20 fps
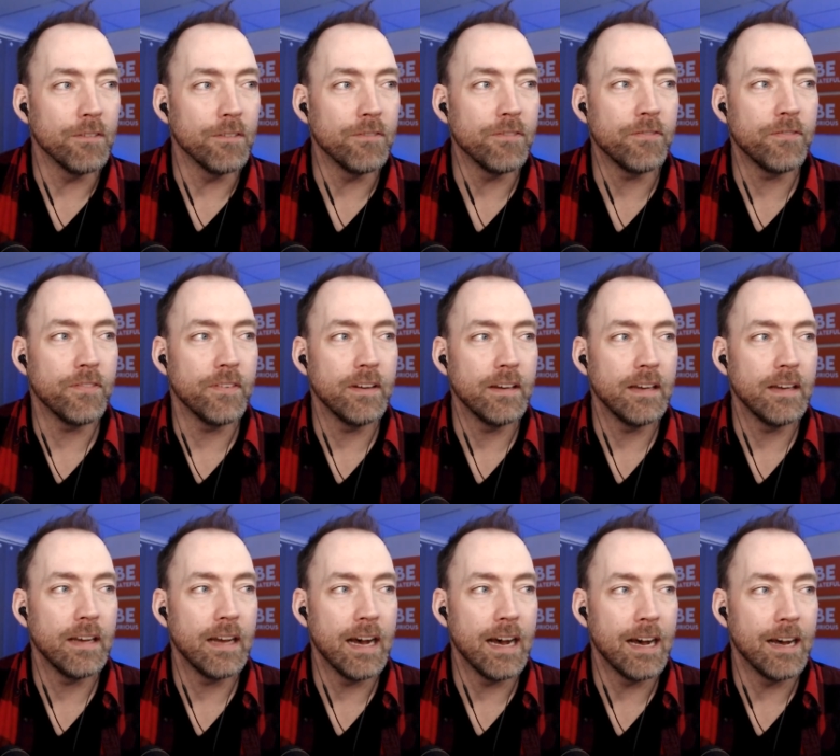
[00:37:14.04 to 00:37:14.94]
of
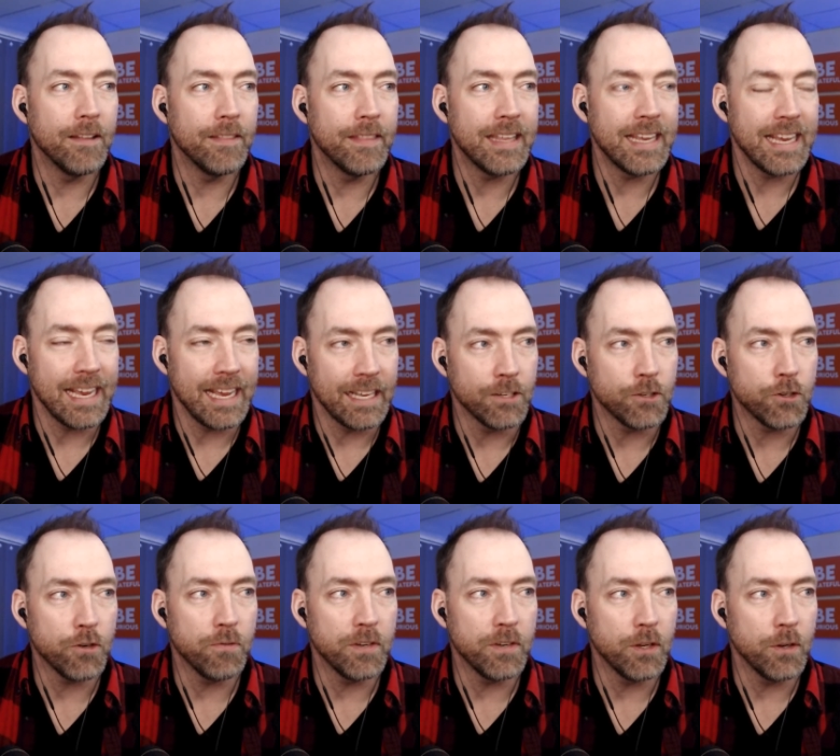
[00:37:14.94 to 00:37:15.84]
the
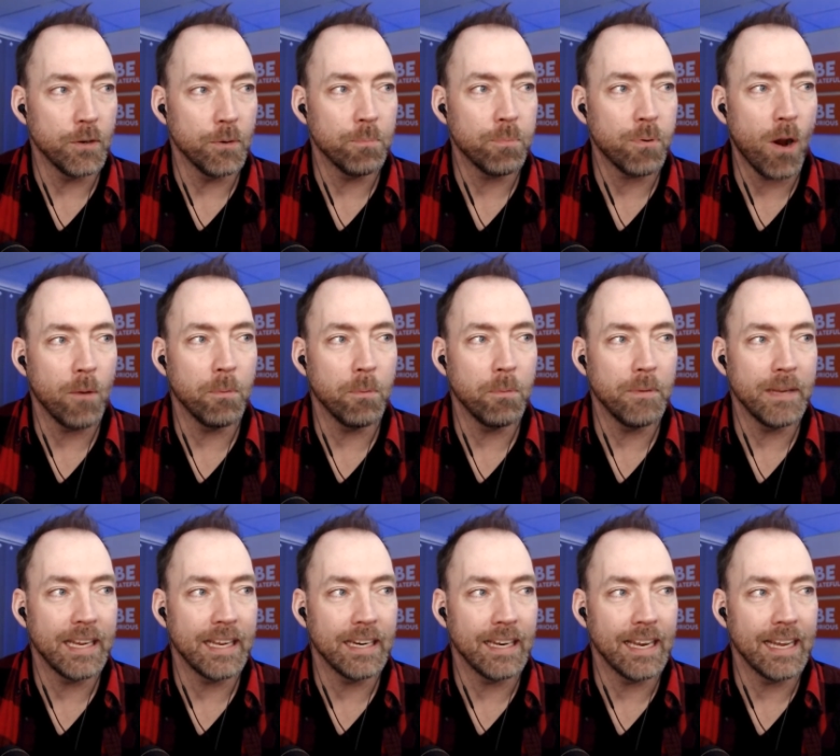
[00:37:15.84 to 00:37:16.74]
interview
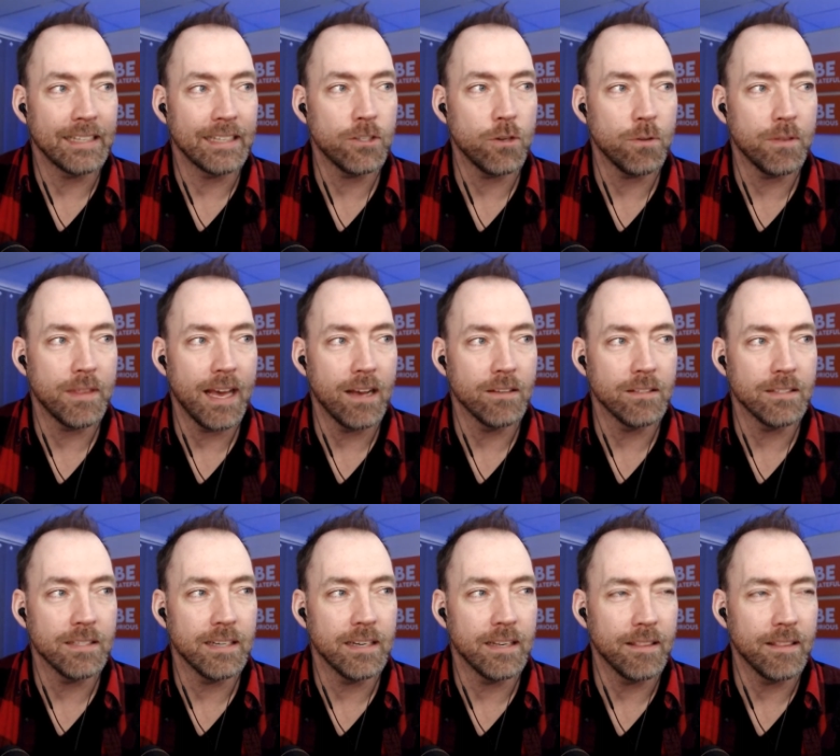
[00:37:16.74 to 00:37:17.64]
probably in
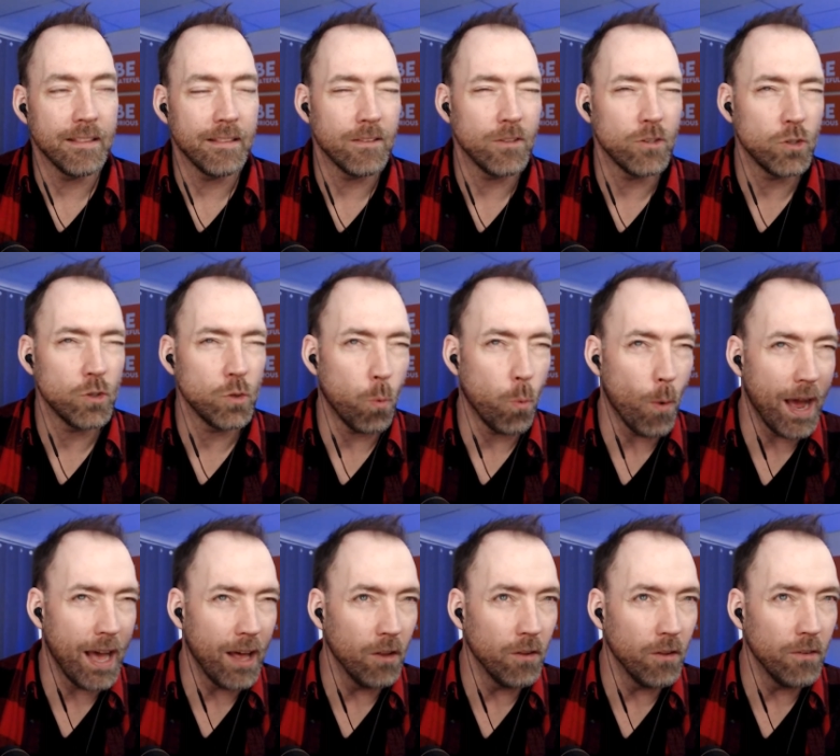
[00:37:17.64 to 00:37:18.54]

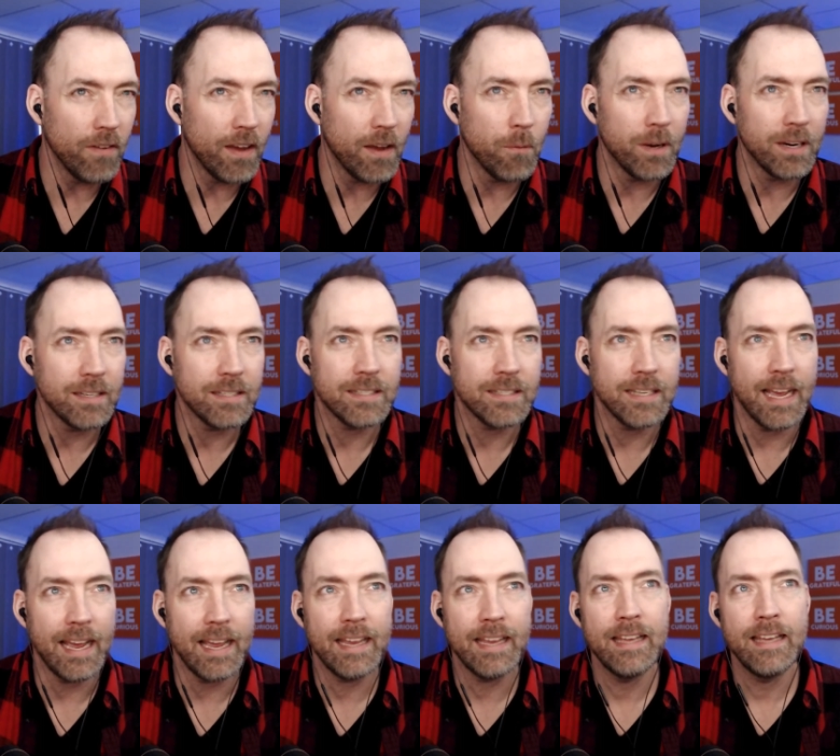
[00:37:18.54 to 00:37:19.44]
2012, I want to
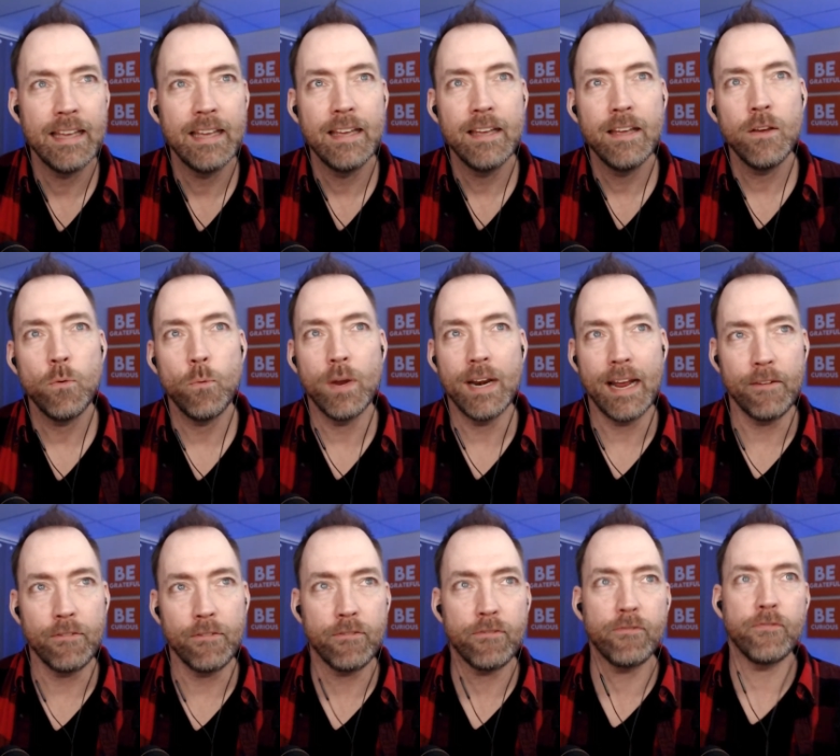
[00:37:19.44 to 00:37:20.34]
say, when
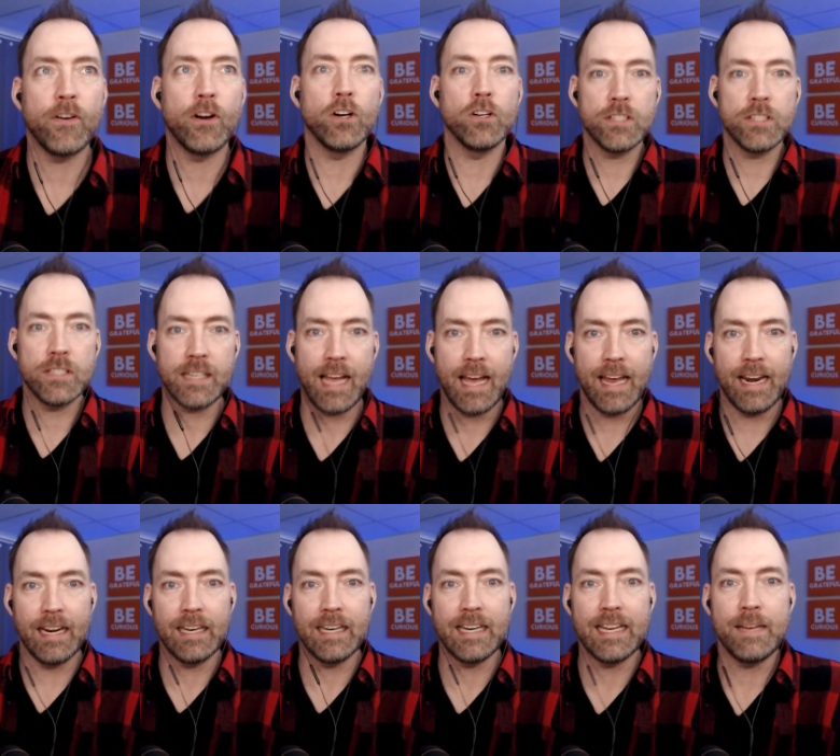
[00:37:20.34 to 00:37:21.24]
I first
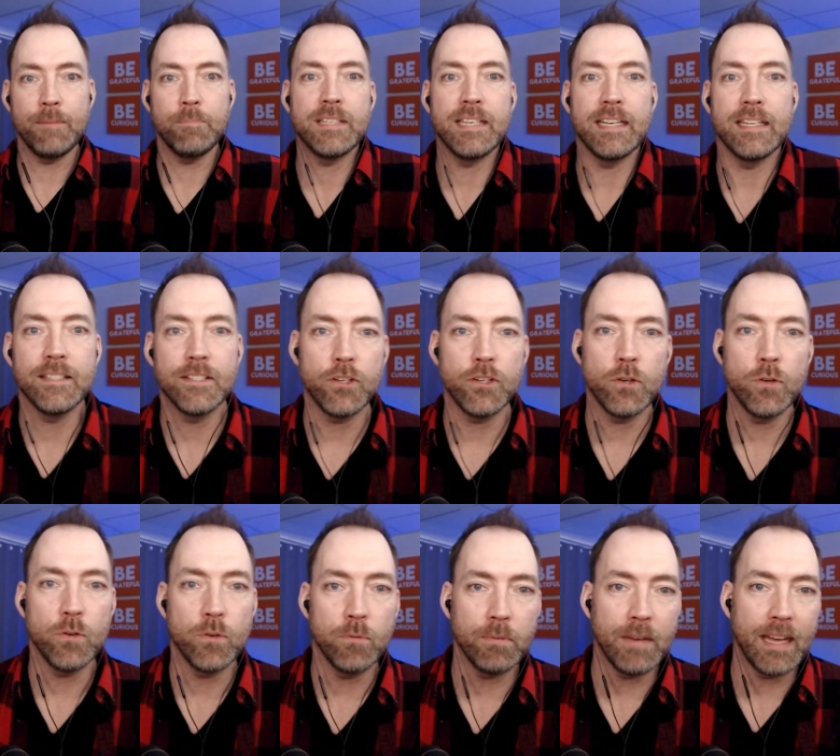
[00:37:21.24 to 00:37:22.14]
kind of
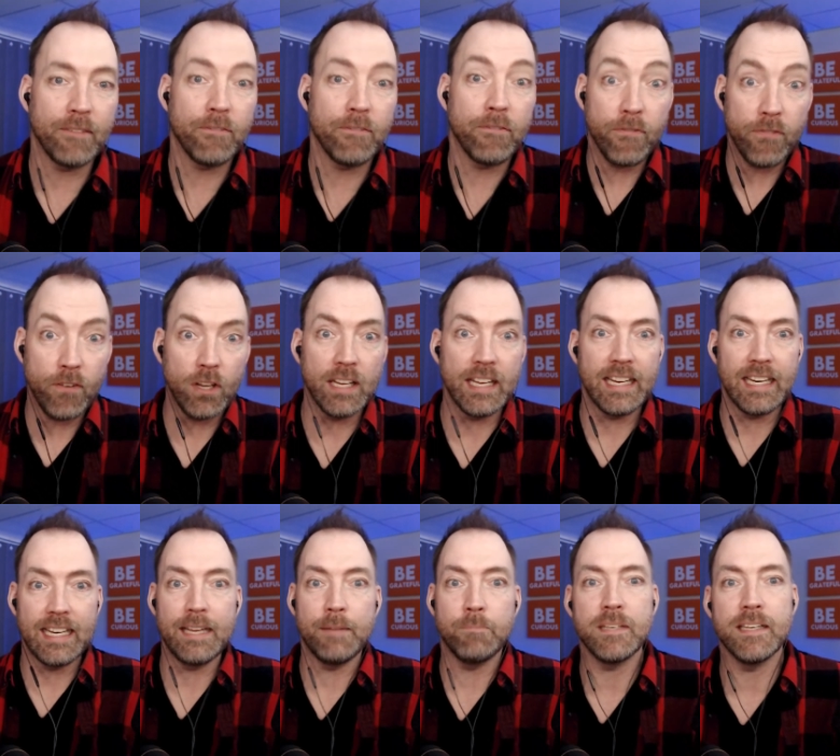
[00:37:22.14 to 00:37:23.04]

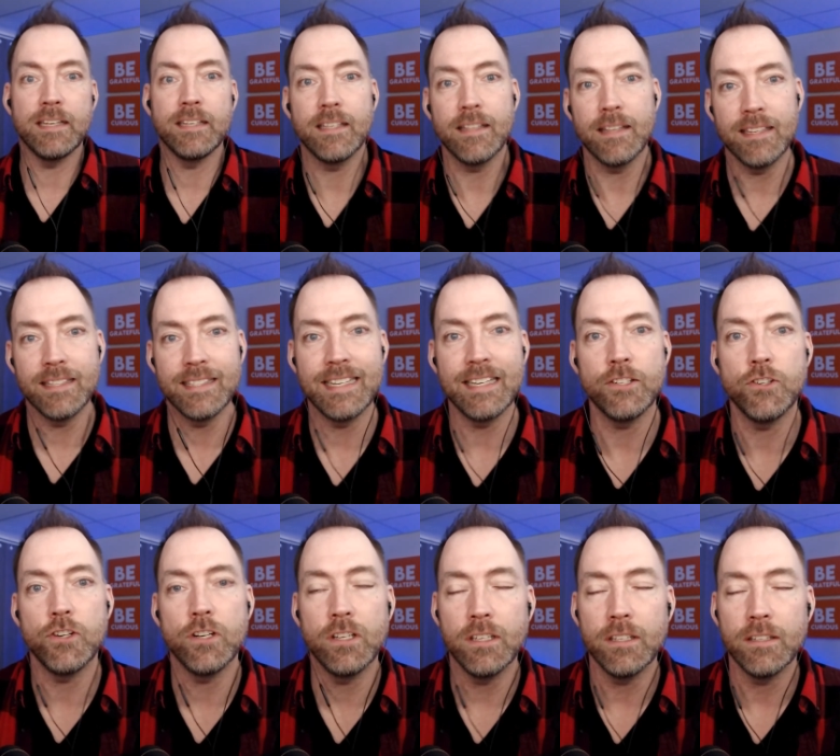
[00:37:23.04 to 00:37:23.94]
fully leaped into the
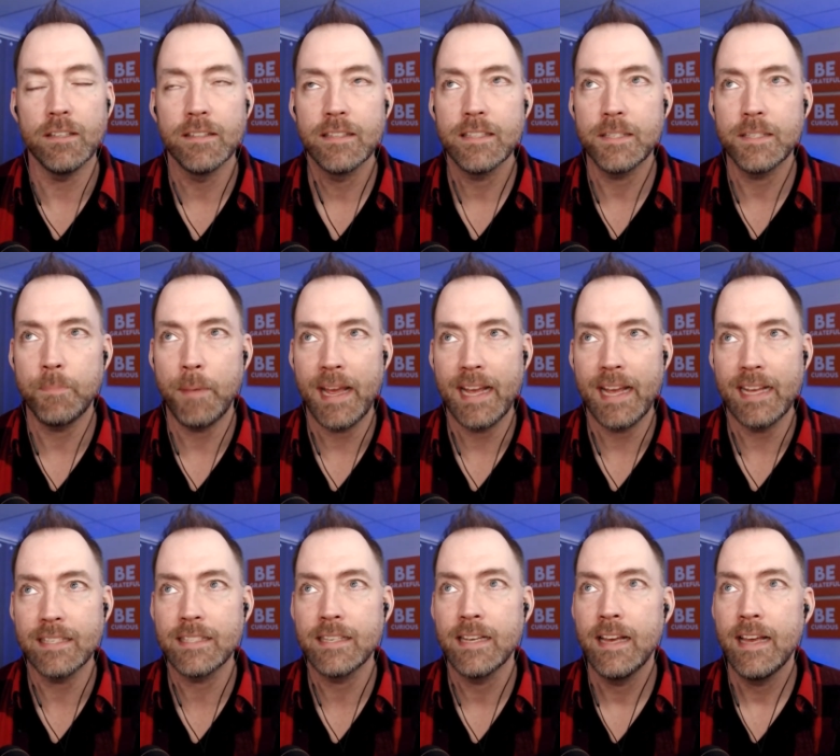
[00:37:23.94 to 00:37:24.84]
digital
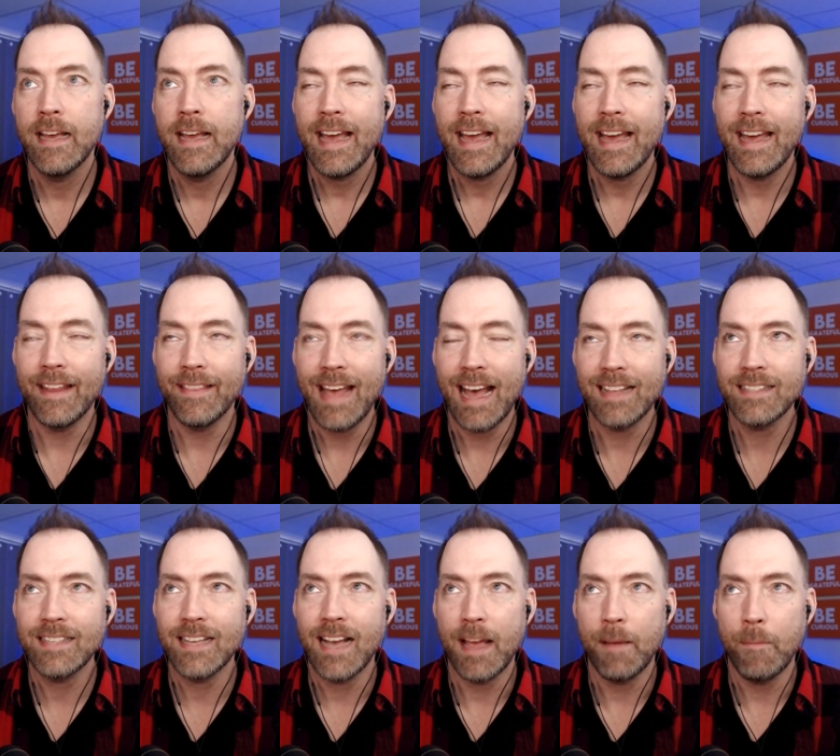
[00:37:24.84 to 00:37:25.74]
space. And at
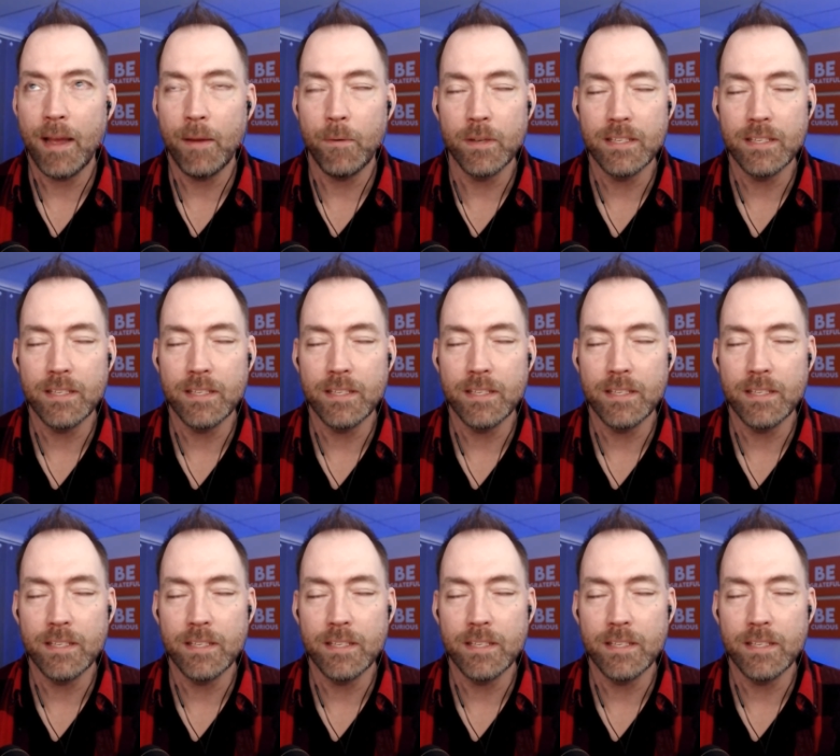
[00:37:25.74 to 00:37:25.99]
that time